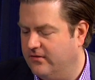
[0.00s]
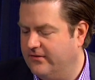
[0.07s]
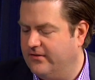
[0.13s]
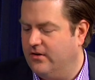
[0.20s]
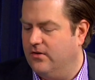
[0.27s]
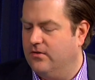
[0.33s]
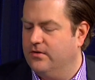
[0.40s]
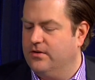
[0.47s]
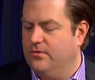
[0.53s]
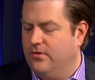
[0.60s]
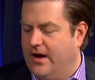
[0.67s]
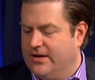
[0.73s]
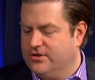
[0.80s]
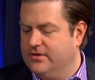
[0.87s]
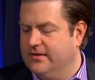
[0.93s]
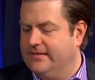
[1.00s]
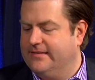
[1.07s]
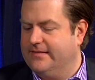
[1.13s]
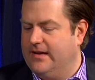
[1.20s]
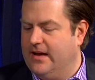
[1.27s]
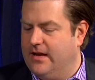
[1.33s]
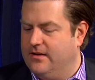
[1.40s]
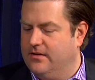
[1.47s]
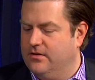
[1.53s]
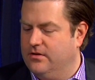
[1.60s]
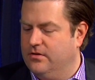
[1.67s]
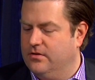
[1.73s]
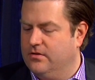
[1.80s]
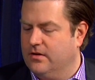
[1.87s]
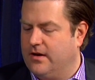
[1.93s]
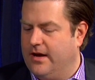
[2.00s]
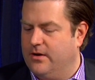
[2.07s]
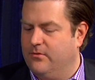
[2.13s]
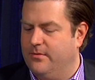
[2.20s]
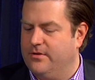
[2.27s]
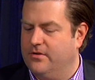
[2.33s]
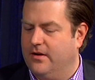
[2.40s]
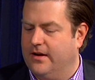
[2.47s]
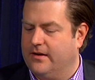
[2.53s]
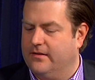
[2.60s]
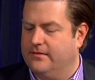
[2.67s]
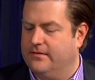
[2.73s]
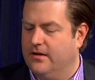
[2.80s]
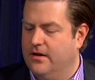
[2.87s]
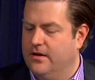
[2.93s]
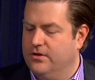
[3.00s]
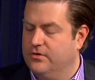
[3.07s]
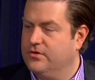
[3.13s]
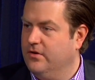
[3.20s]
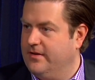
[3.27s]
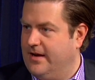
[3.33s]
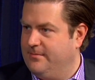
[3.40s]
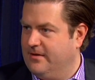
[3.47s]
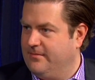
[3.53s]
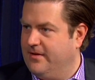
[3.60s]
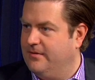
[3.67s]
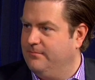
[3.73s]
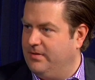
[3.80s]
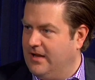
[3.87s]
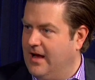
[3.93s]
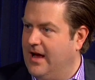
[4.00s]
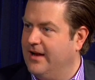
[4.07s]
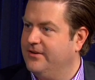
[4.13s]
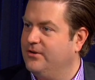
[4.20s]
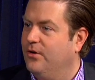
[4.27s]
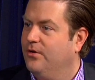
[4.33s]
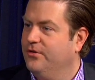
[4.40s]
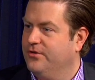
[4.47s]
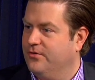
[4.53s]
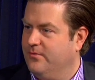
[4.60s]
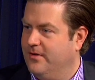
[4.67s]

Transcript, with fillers: So you actually said the kind of women you like is, you told Ed McMahon, blonde, older